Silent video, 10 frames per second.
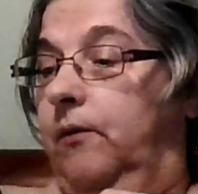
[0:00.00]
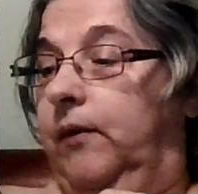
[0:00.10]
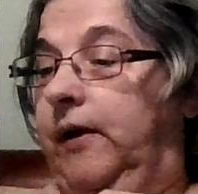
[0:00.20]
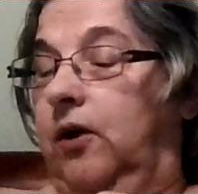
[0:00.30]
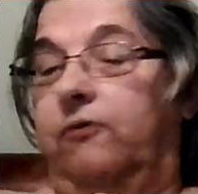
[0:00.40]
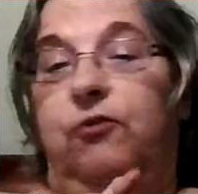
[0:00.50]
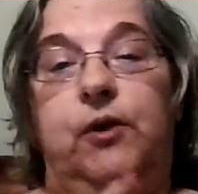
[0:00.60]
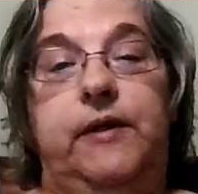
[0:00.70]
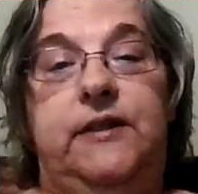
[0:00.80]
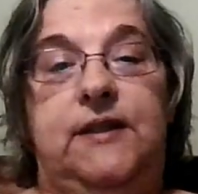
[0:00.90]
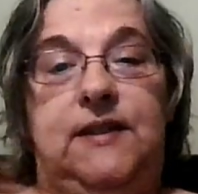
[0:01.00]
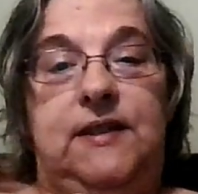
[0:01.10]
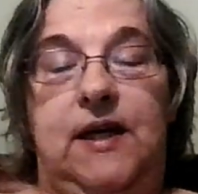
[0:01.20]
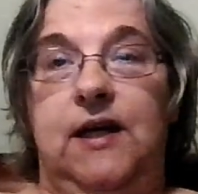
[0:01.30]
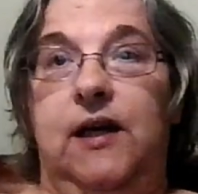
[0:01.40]
we look forward to
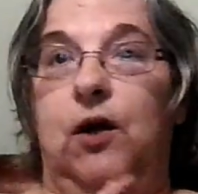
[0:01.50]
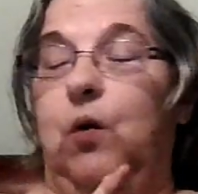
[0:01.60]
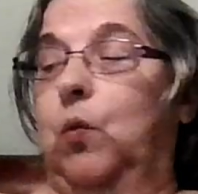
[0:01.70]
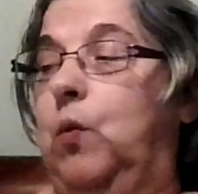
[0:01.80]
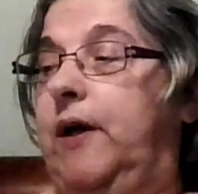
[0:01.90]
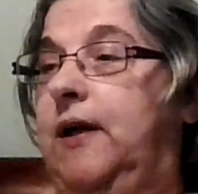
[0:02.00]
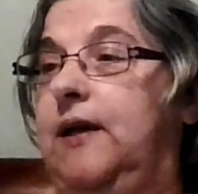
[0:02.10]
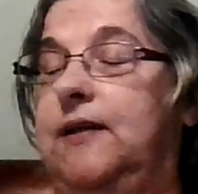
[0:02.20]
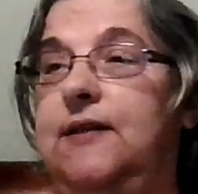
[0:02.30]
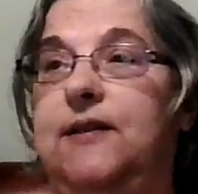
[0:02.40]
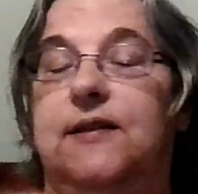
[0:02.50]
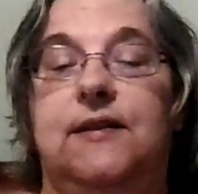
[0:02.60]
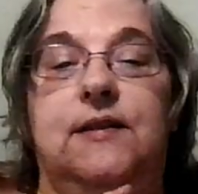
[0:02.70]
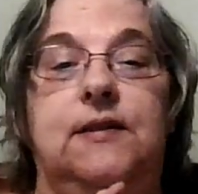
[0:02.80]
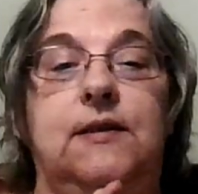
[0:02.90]
seeing what is
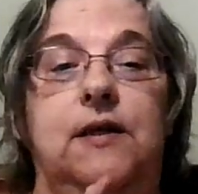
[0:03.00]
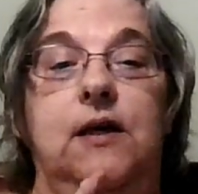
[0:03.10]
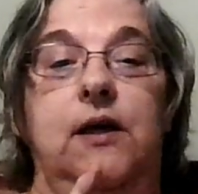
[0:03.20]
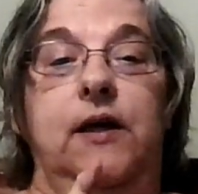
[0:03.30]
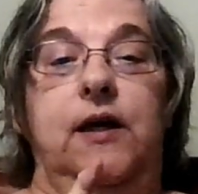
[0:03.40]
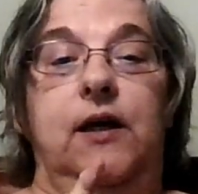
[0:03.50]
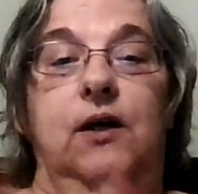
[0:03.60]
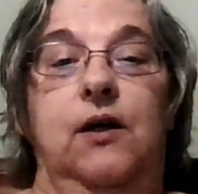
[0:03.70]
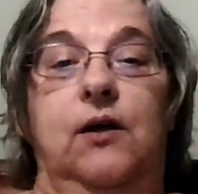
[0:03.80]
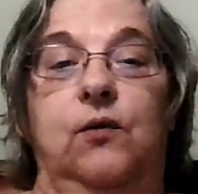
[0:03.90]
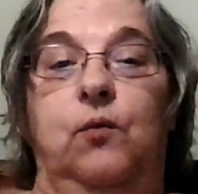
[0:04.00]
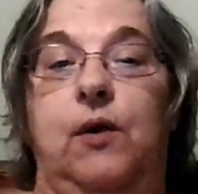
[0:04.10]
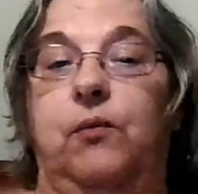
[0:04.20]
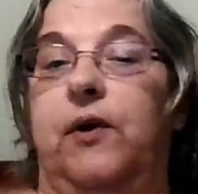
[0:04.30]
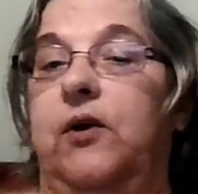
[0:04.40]

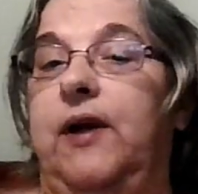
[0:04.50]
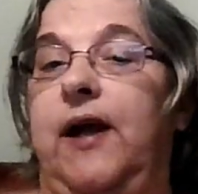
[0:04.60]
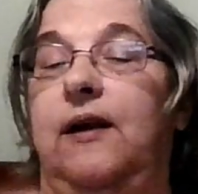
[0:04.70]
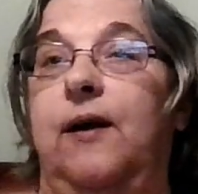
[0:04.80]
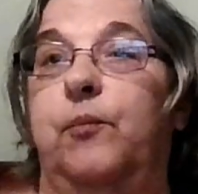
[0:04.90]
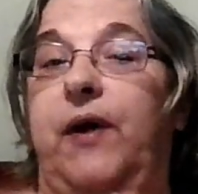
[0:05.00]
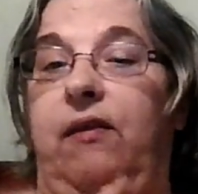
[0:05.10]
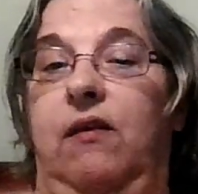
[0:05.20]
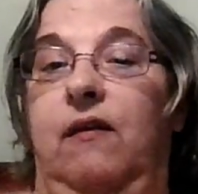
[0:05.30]
what we're going to end up with